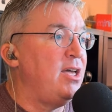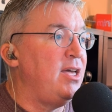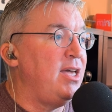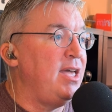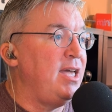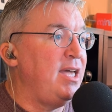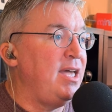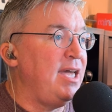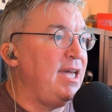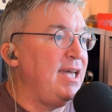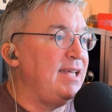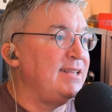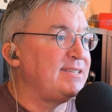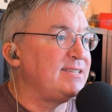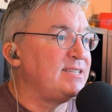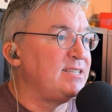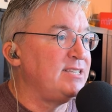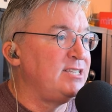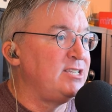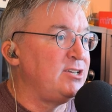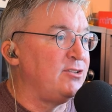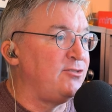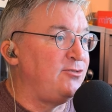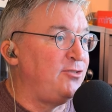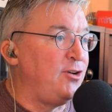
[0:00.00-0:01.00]
It's
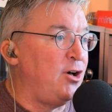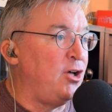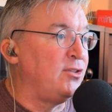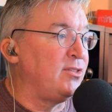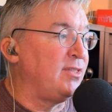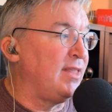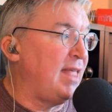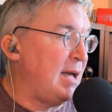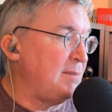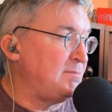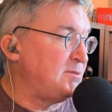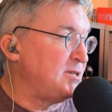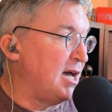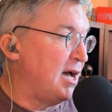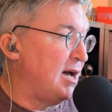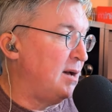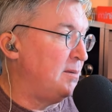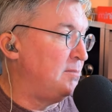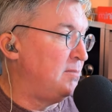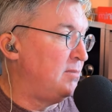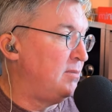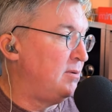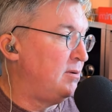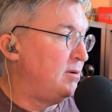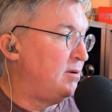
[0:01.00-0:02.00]
default laptop.
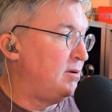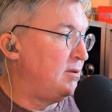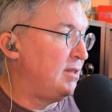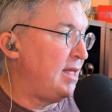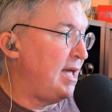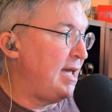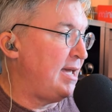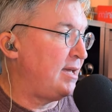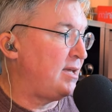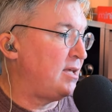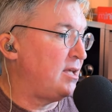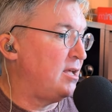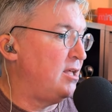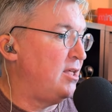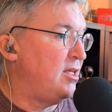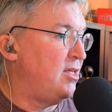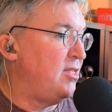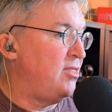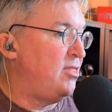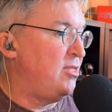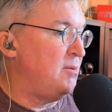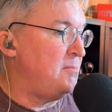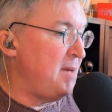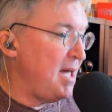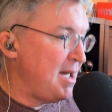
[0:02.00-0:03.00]
Like
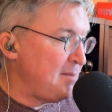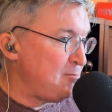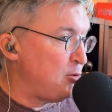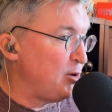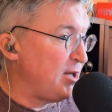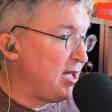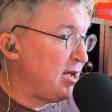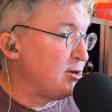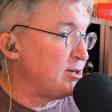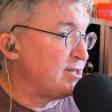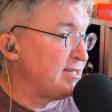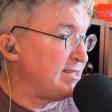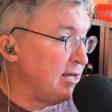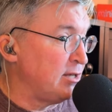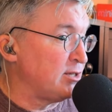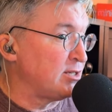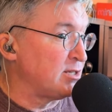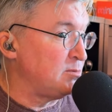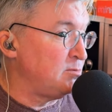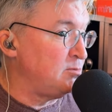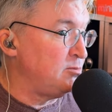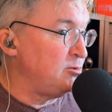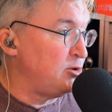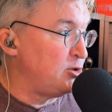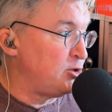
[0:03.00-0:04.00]
the MacBook Air
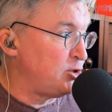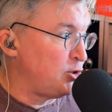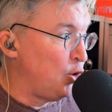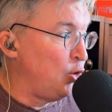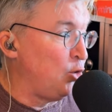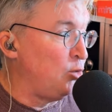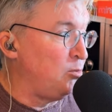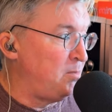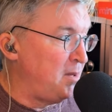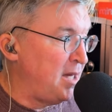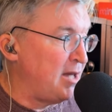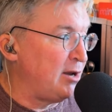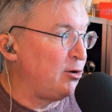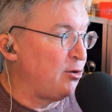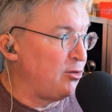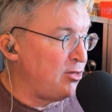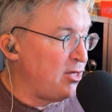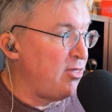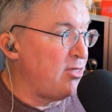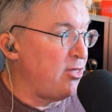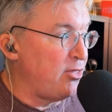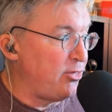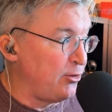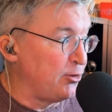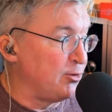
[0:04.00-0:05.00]
sells sold better
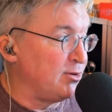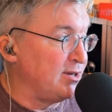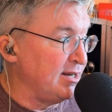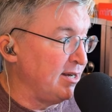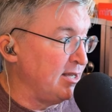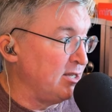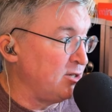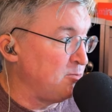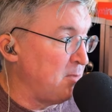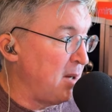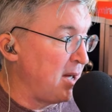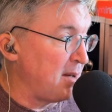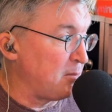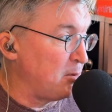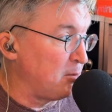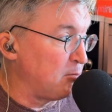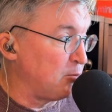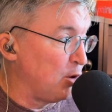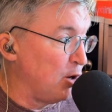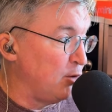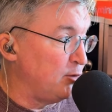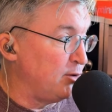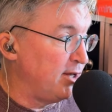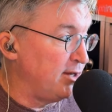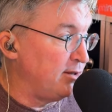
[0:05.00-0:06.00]
than the 13-inch MacBook
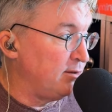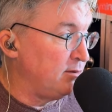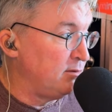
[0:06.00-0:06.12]
Pro did.